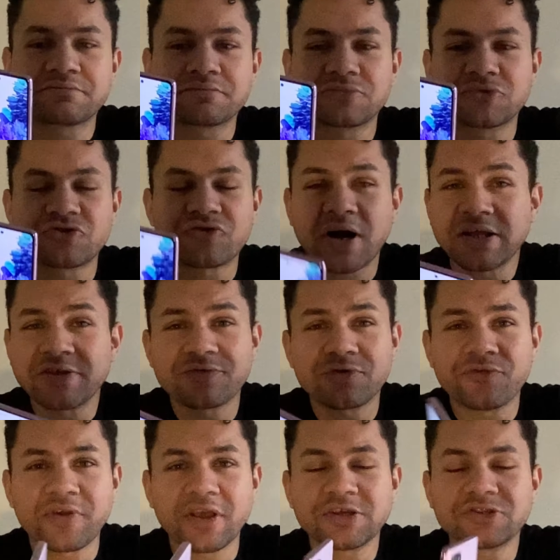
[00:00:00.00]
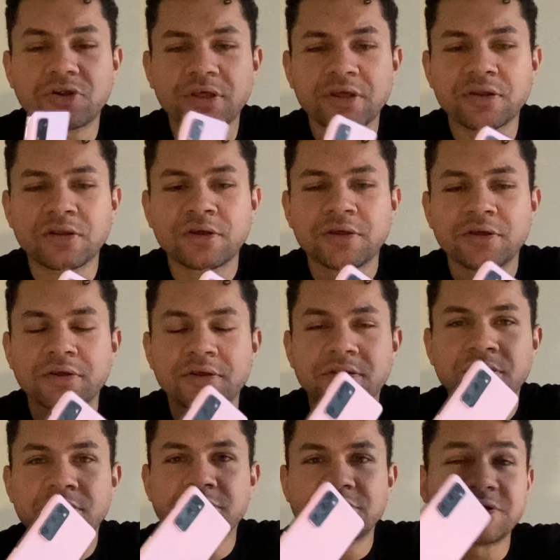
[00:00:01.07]
tried a few things on it.
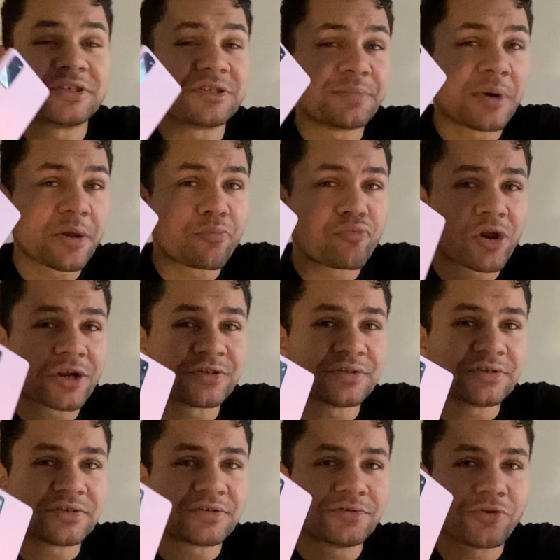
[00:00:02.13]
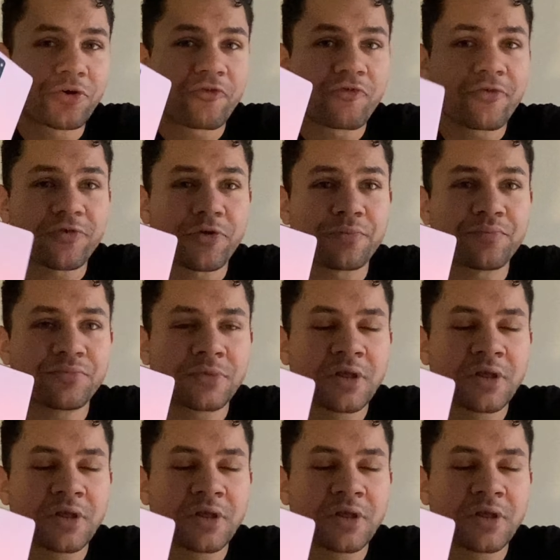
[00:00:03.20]
So this is my impressions, not a review.